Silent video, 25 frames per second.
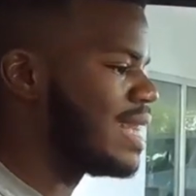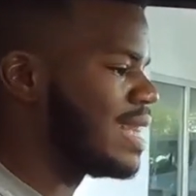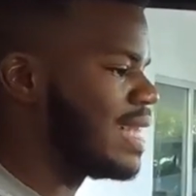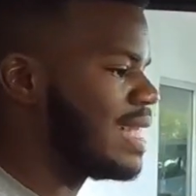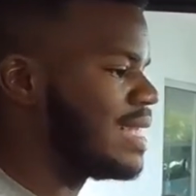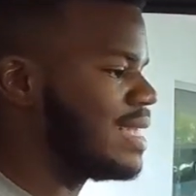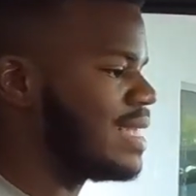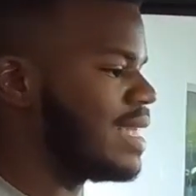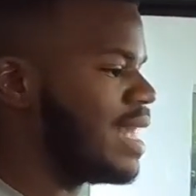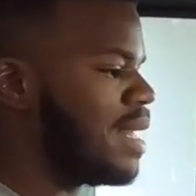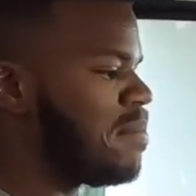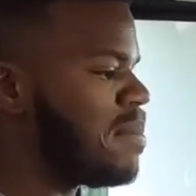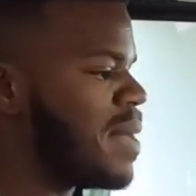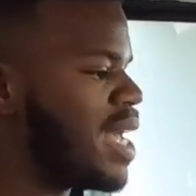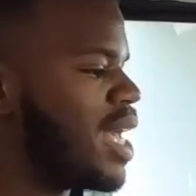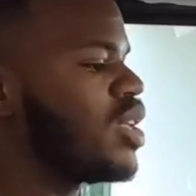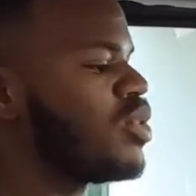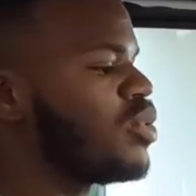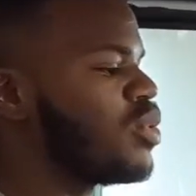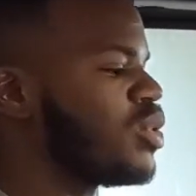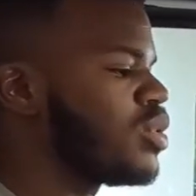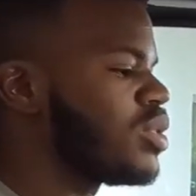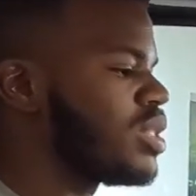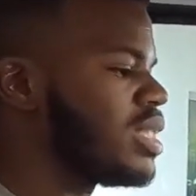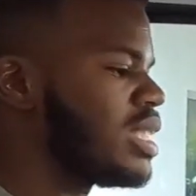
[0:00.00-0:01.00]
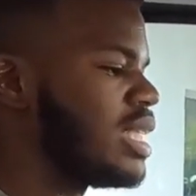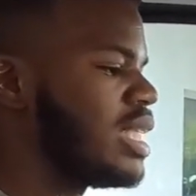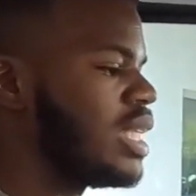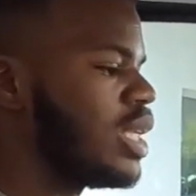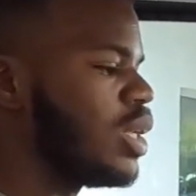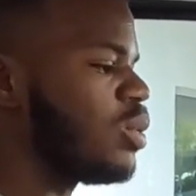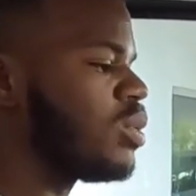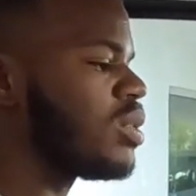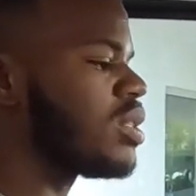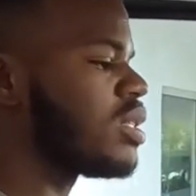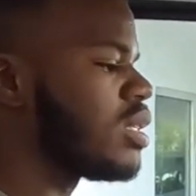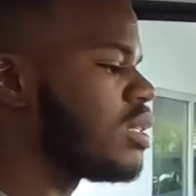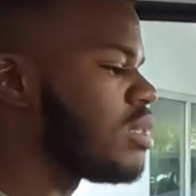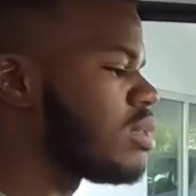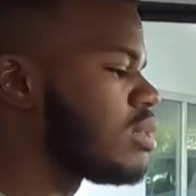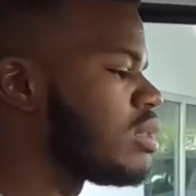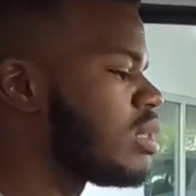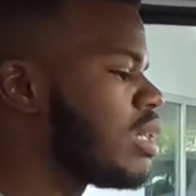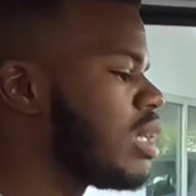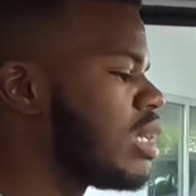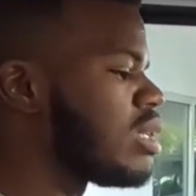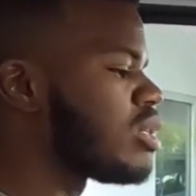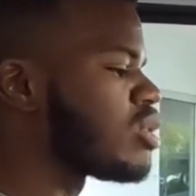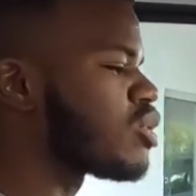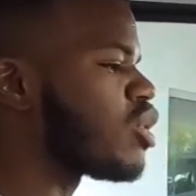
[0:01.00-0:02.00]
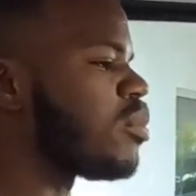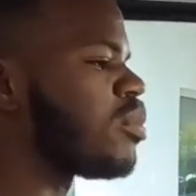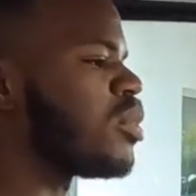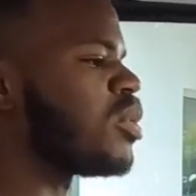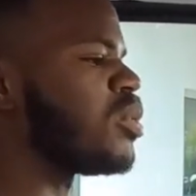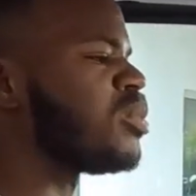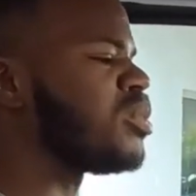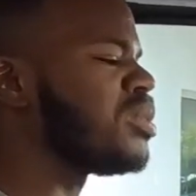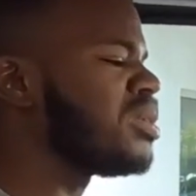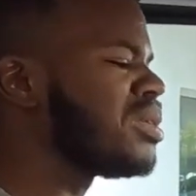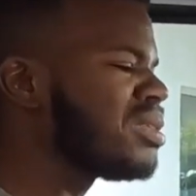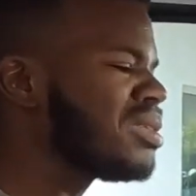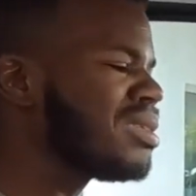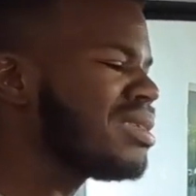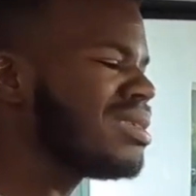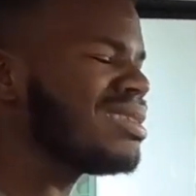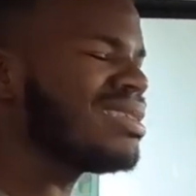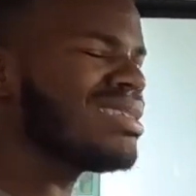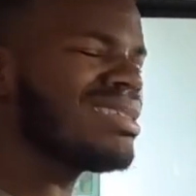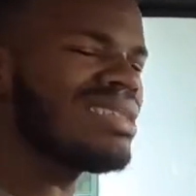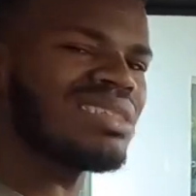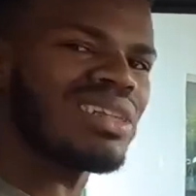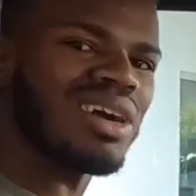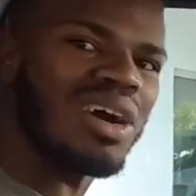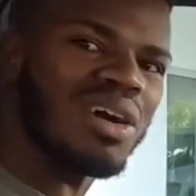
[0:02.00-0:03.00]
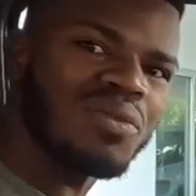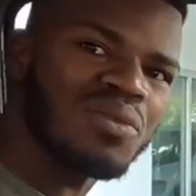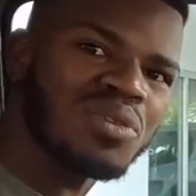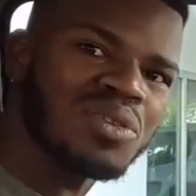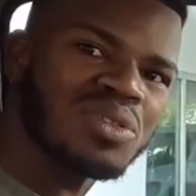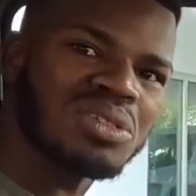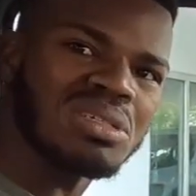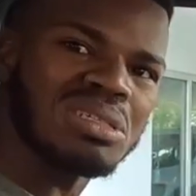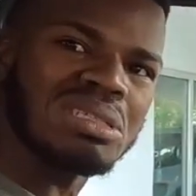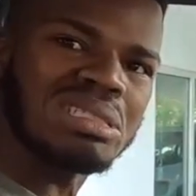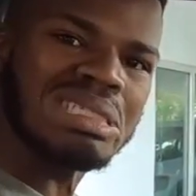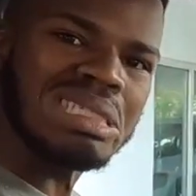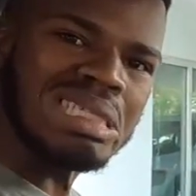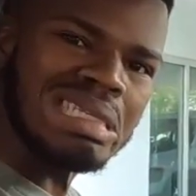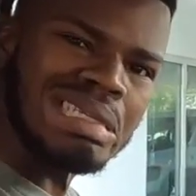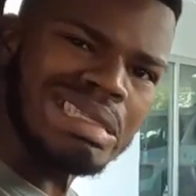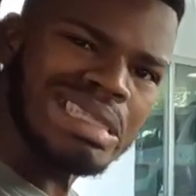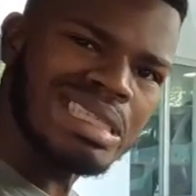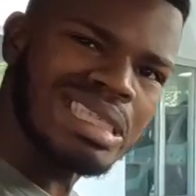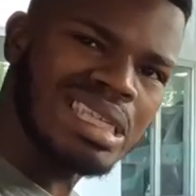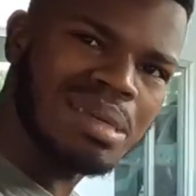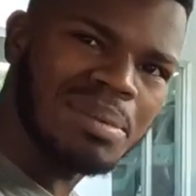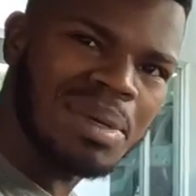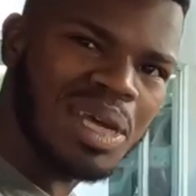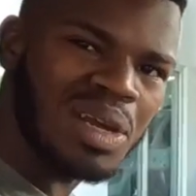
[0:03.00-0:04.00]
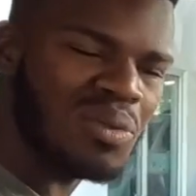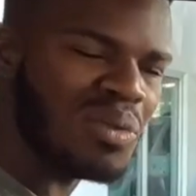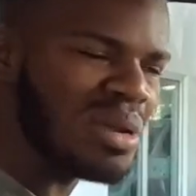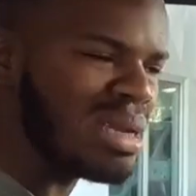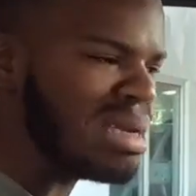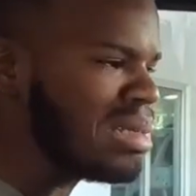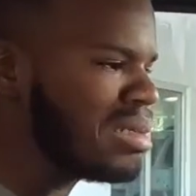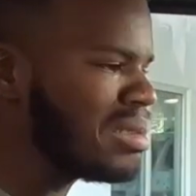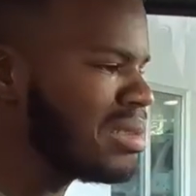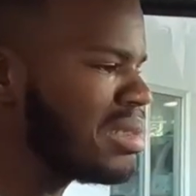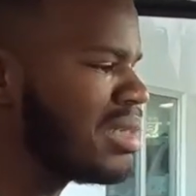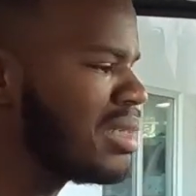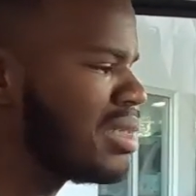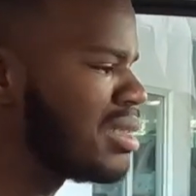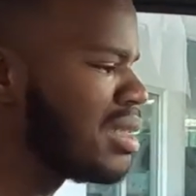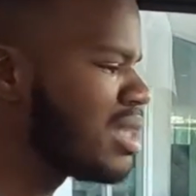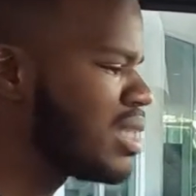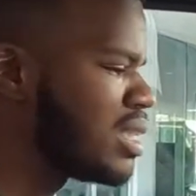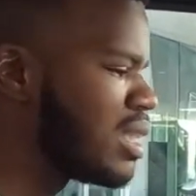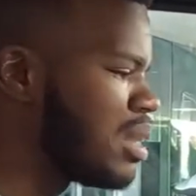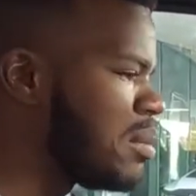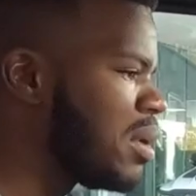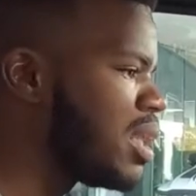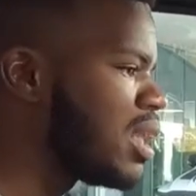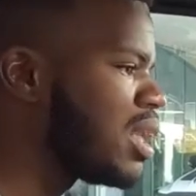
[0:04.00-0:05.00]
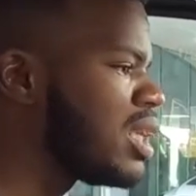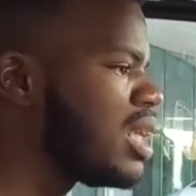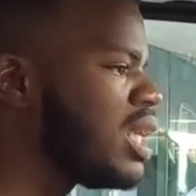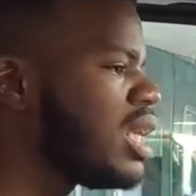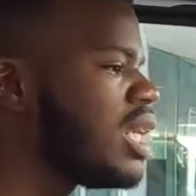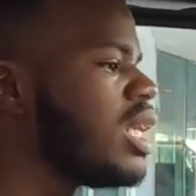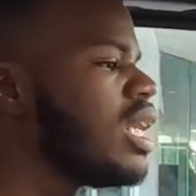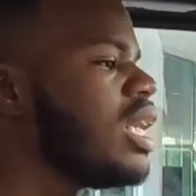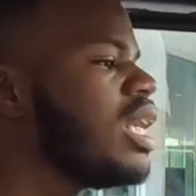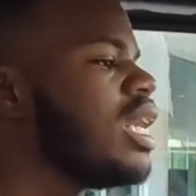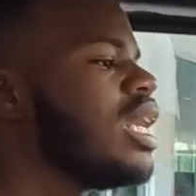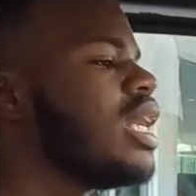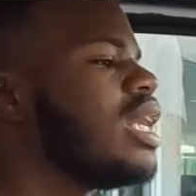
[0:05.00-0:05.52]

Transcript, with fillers: This is a manual tilt telescoping wood. It offers a decent amount of range and adjustability.